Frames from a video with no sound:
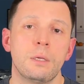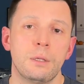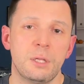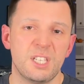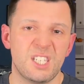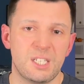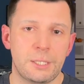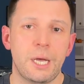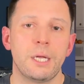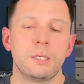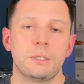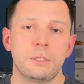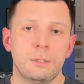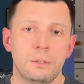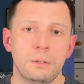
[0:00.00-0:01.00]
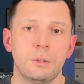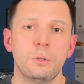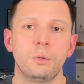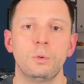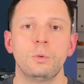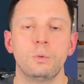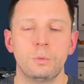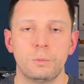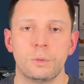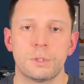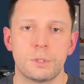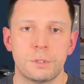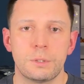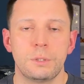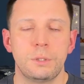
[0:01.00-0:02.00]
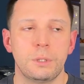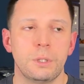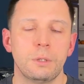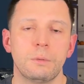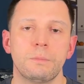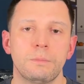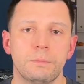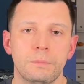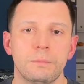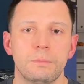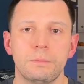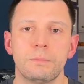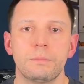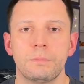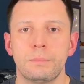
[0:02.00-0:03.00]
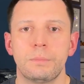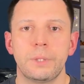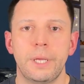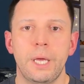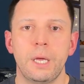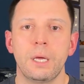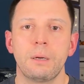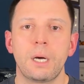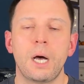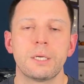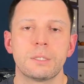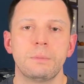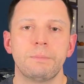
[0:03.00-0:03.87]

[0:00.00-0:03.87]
the stunt who was, you know, playing Austin